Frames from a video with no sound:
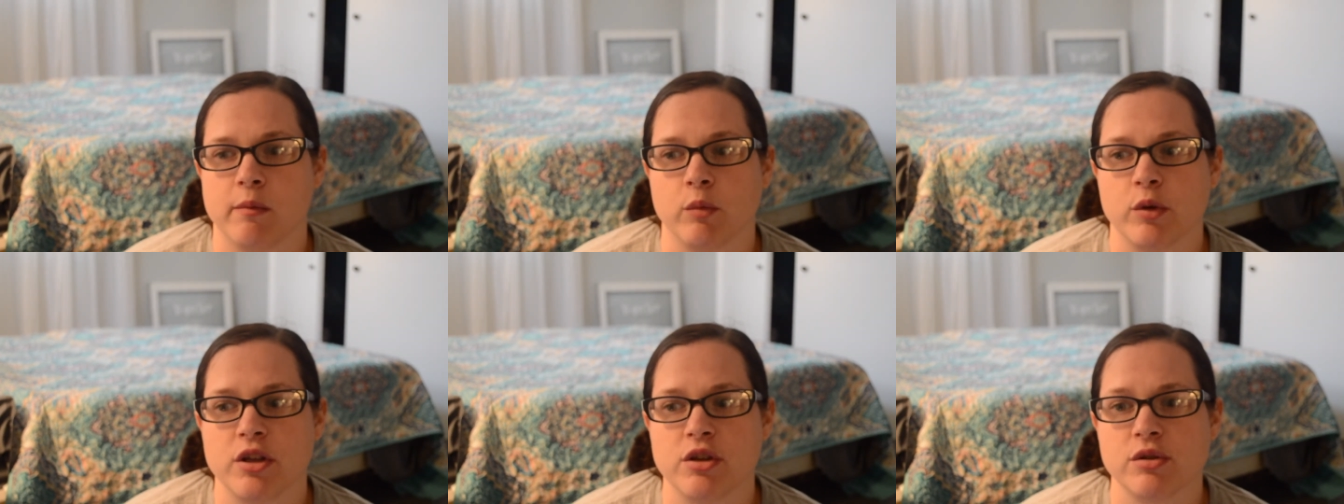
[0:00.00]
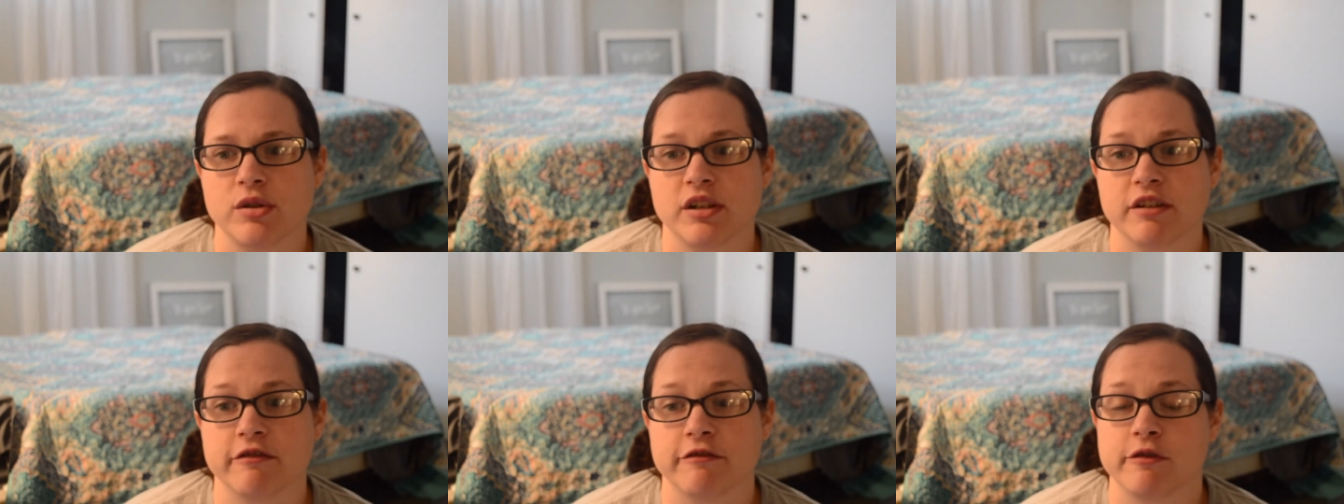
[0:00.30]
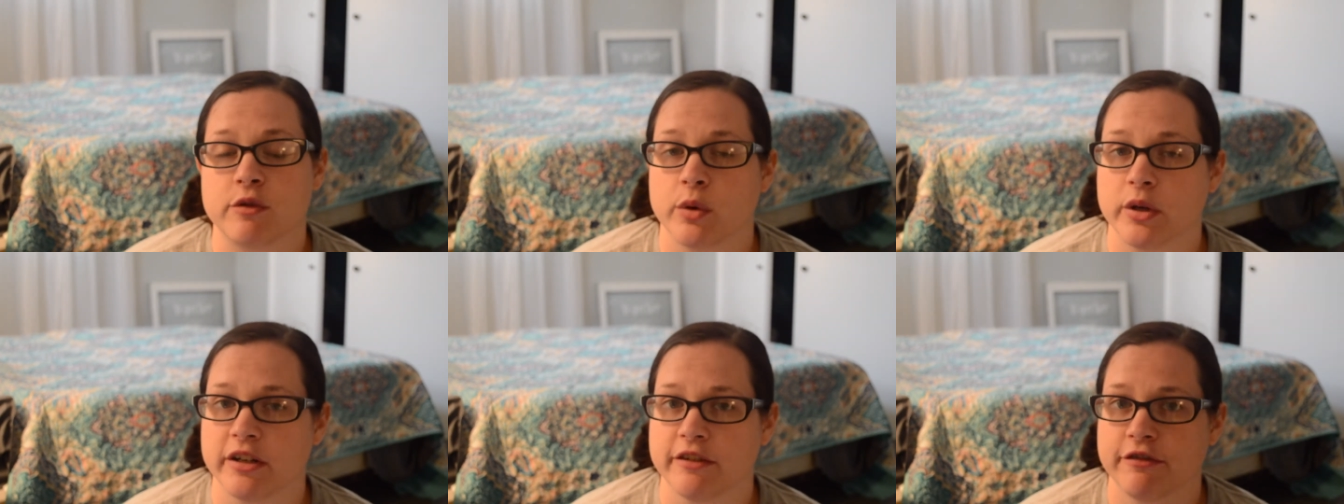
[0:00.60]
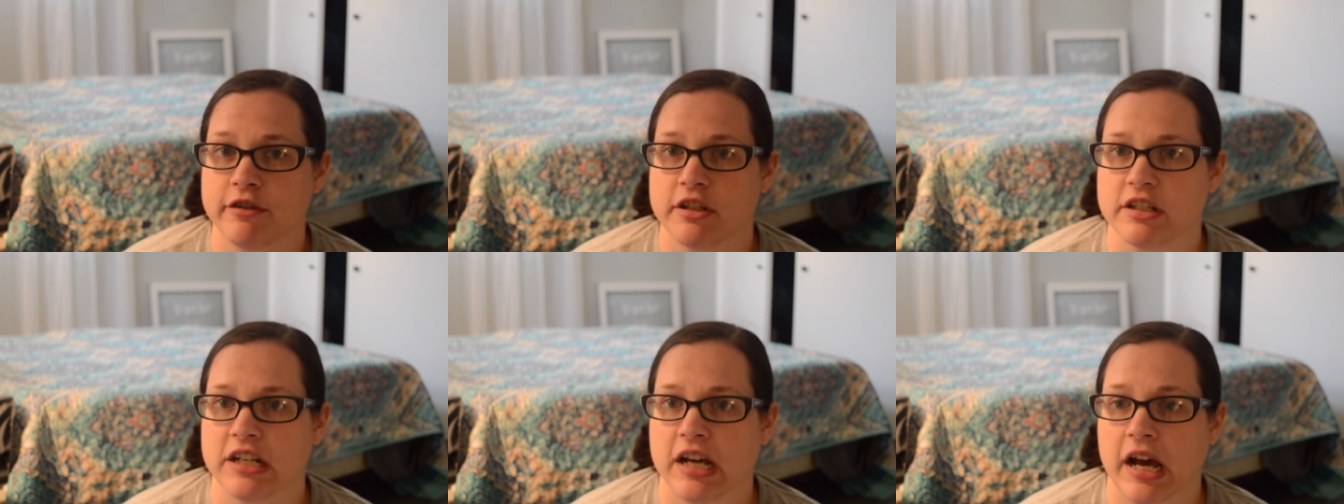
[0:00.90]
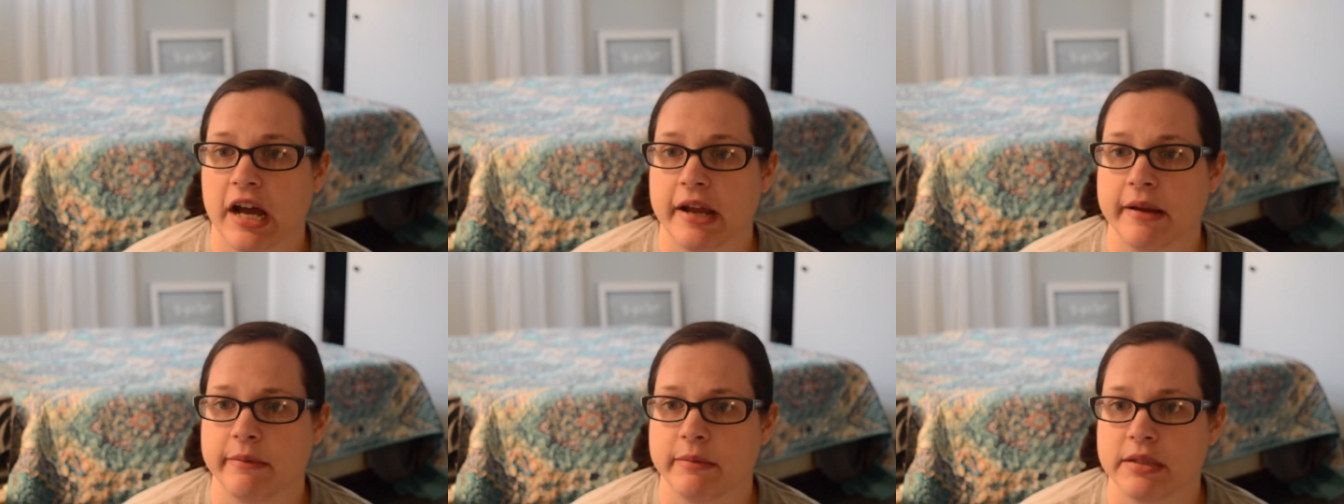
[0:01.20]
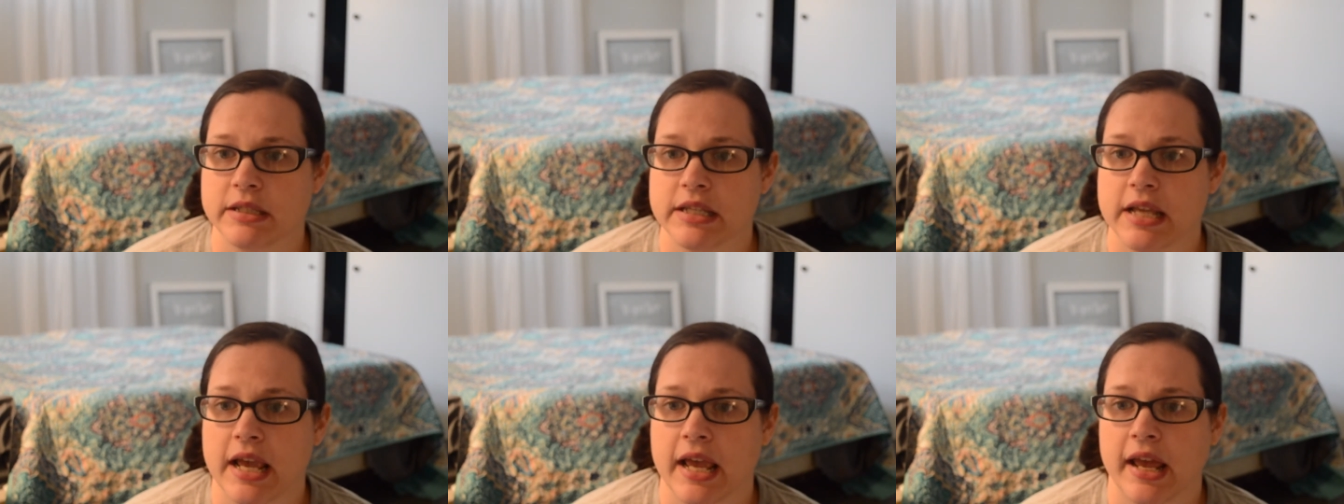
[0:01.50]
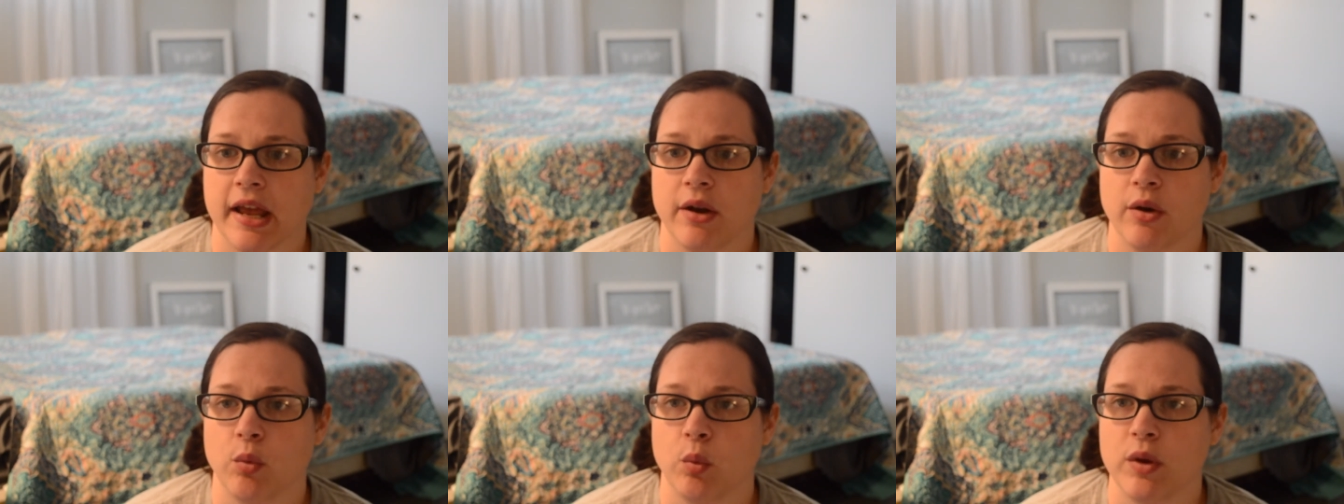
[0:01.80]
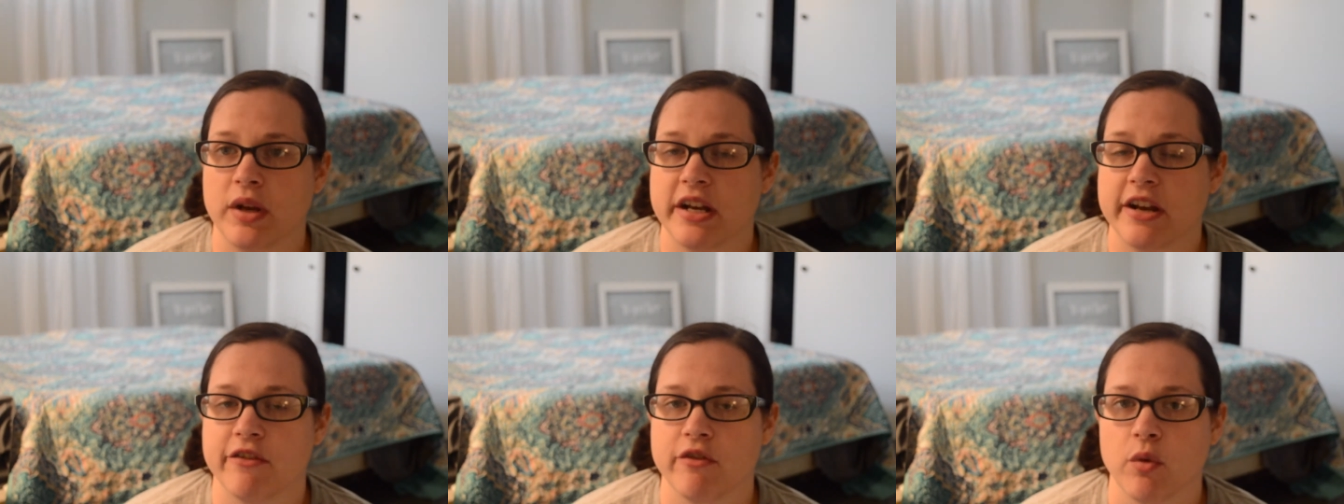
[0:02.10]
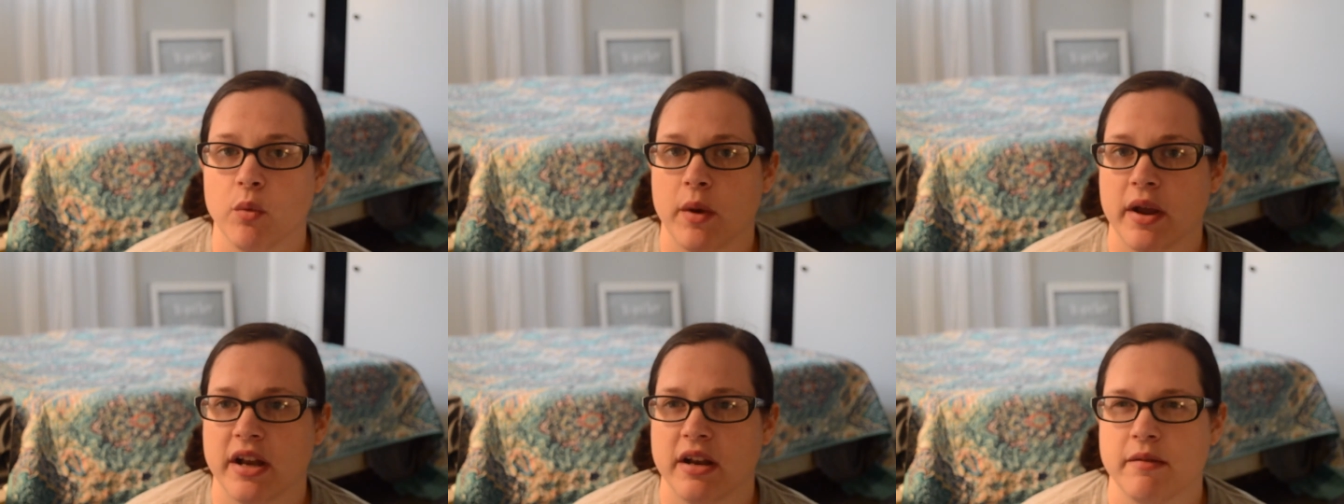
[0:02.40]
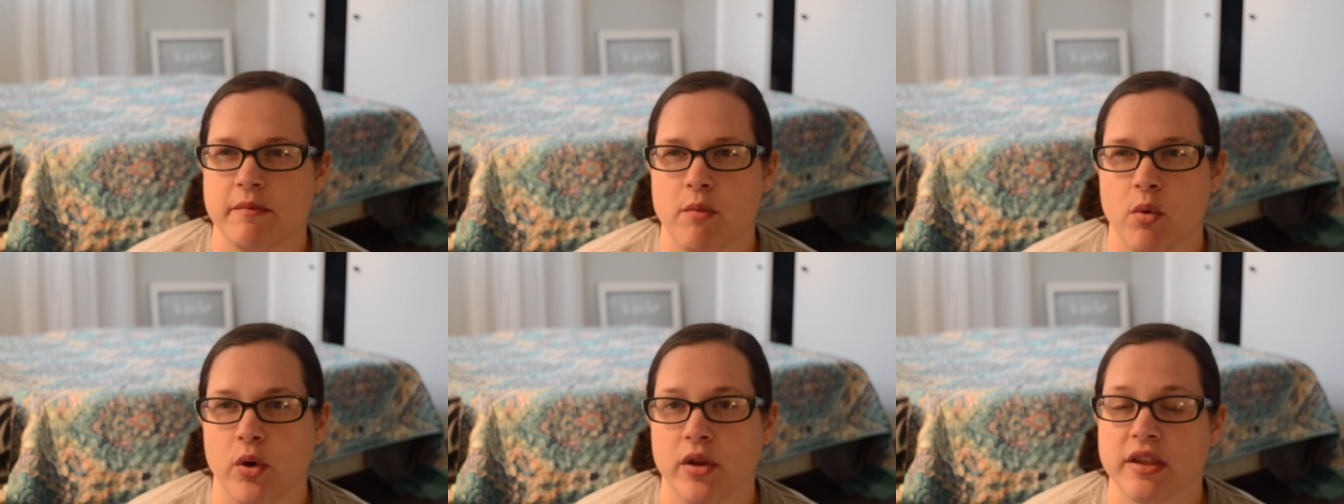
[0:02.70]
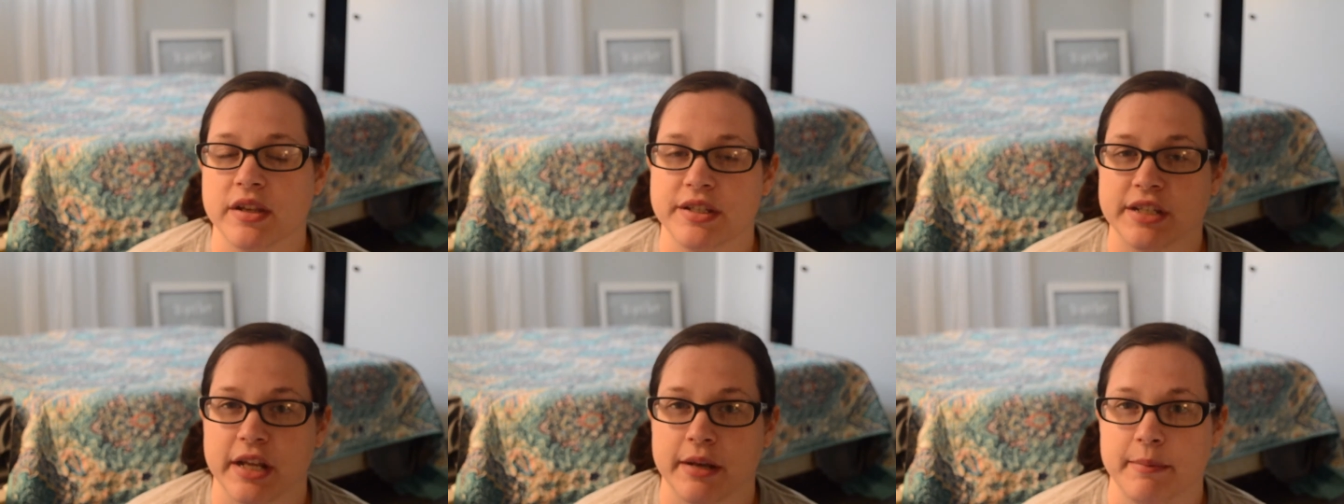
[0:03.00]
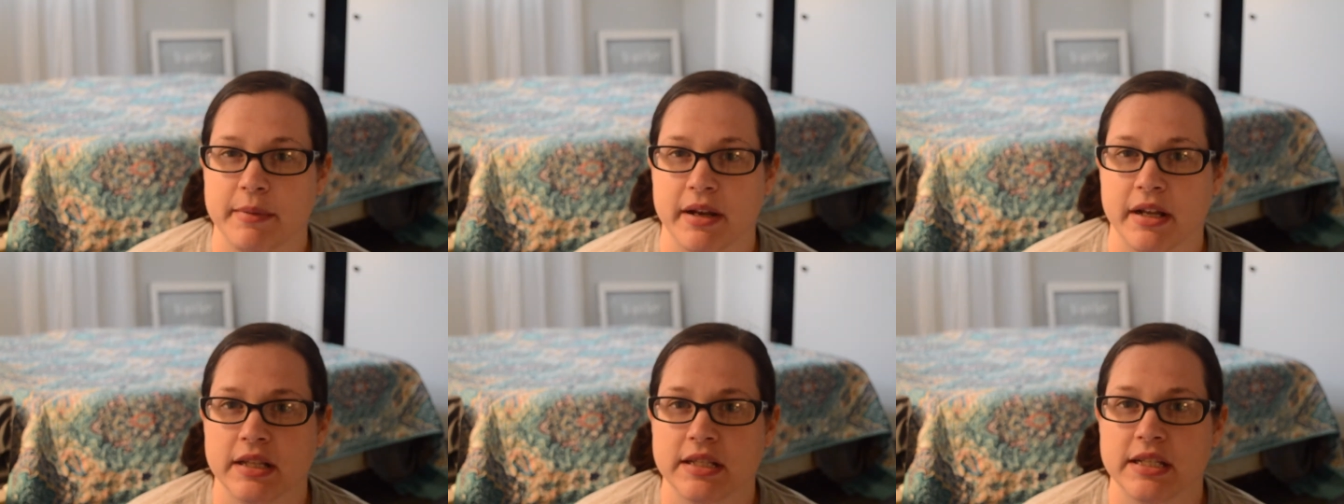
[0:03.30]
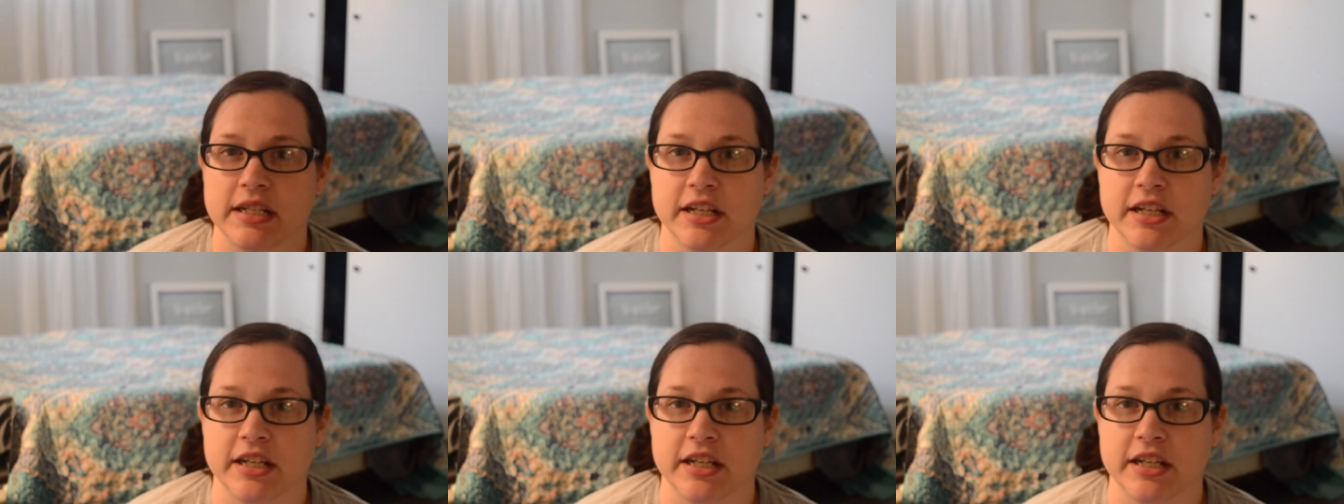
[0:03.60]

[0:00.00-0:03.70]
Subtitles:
we used it 4 different times, and we never waited more than 10 minutes